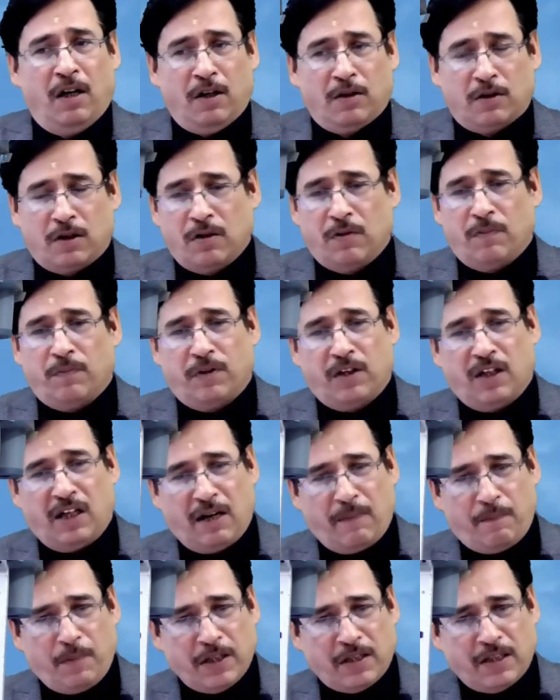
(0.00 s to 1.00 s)
So there
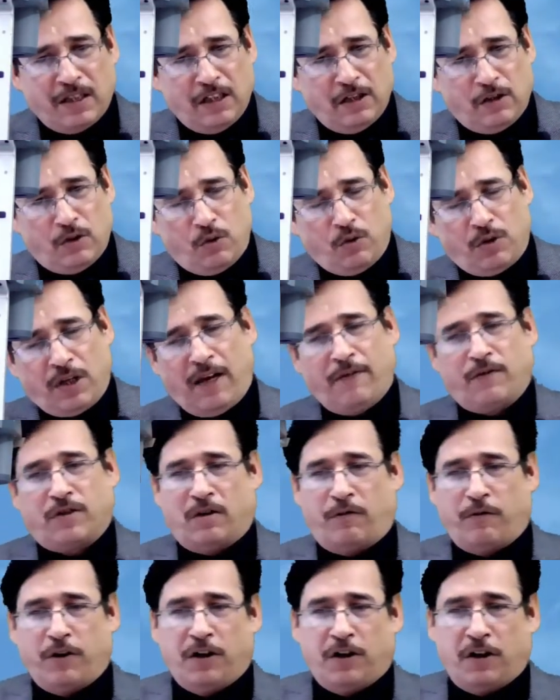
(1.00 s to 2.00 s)
are basically two types
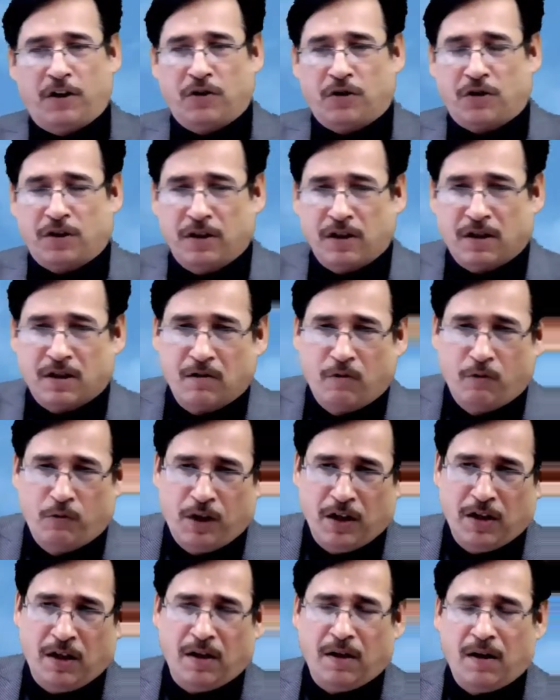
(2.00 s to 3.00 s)
of intentions.
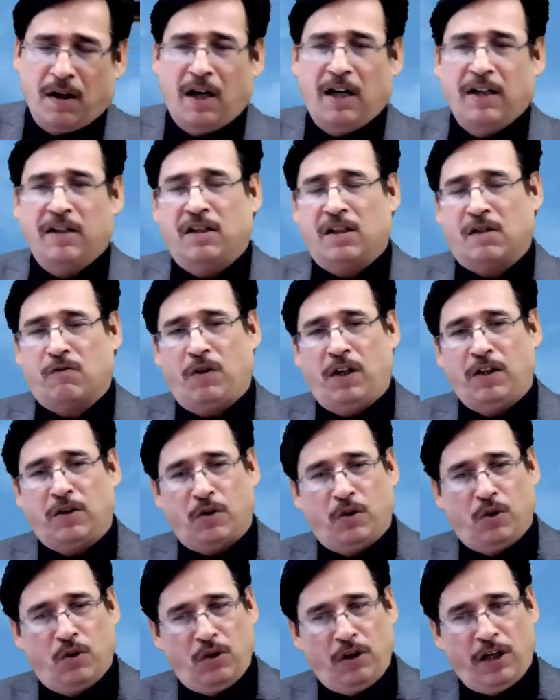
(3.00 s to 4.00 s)
One, I just want to
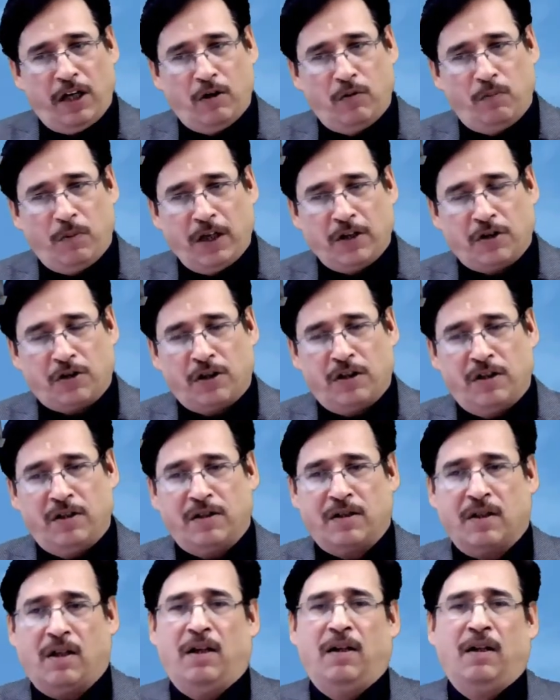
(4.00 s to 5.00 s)
hold down my
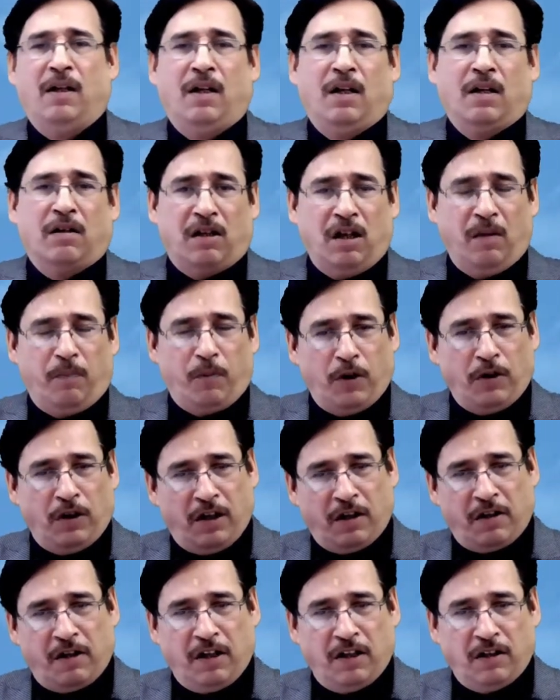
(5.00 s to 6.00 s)
shares, keep on
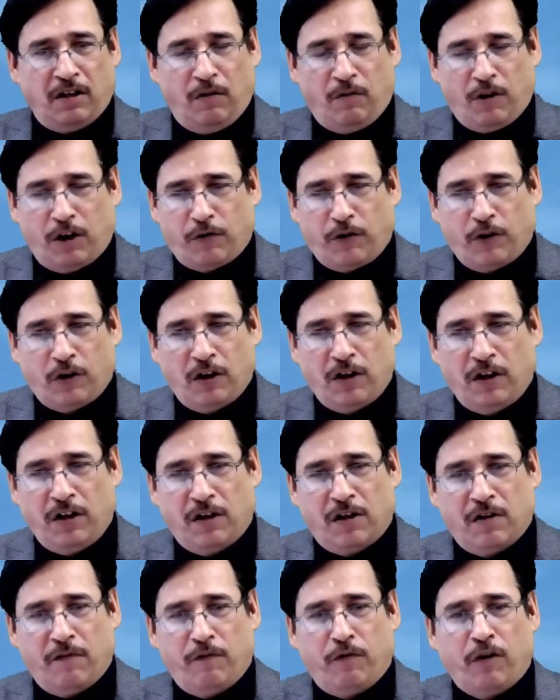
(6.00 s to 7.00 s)
earning the what we call
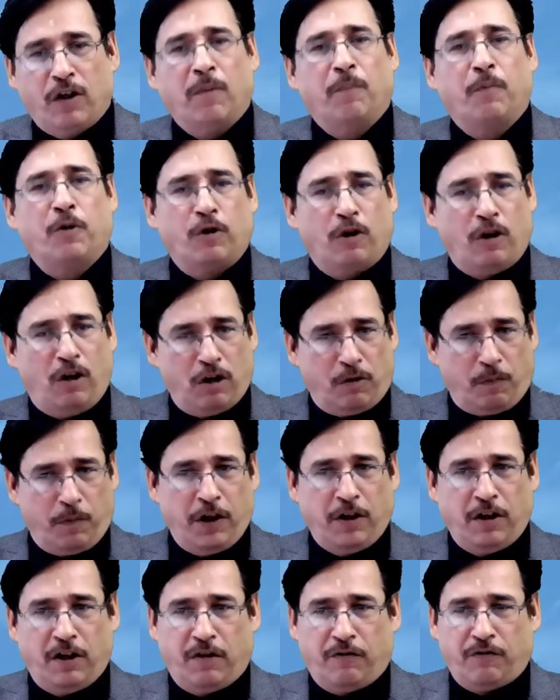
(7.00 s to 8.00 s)
income for a prolonged
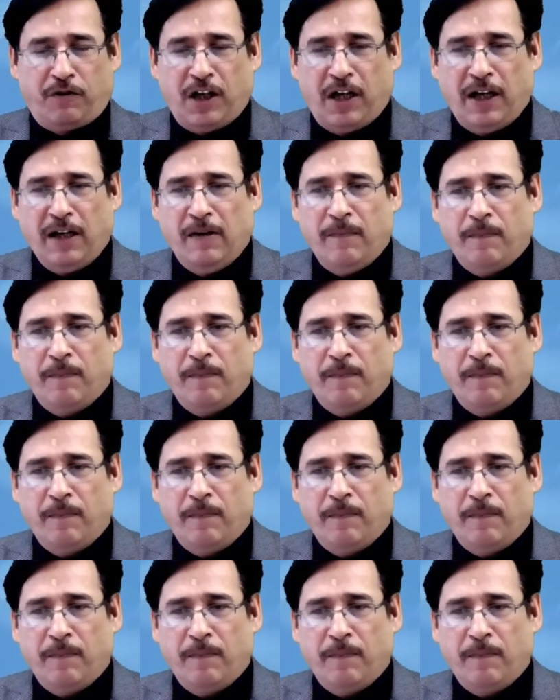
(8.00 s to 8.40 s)
period of time.